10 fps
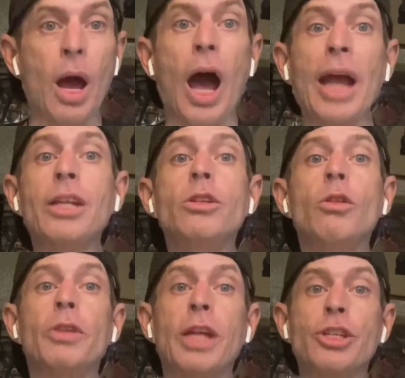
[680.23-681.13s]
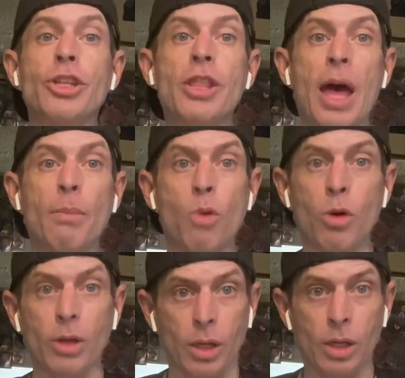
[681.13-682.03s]
I got a notification that
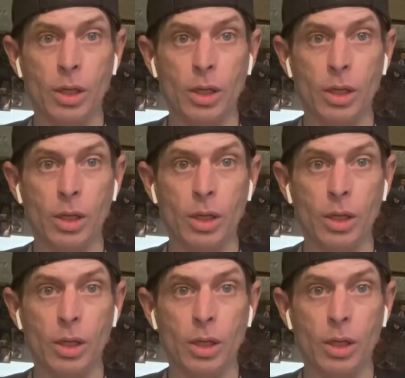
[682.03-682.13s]
morning